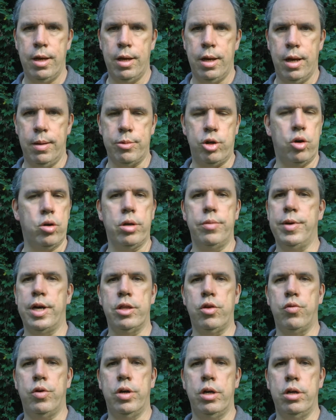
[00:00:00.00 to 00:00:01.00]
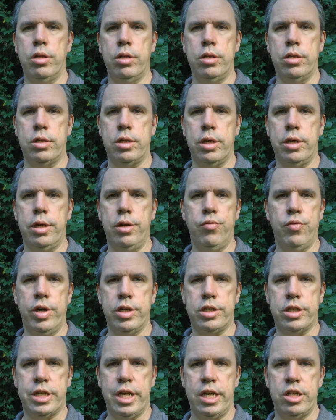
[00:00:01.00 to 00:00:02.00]
I'm talking about the ones in
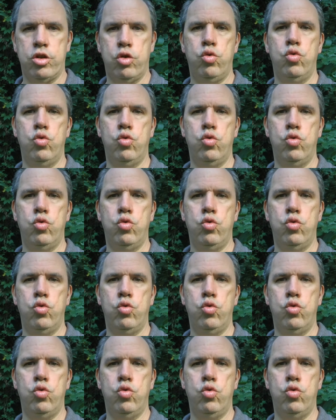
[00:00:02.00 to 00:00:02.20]
red states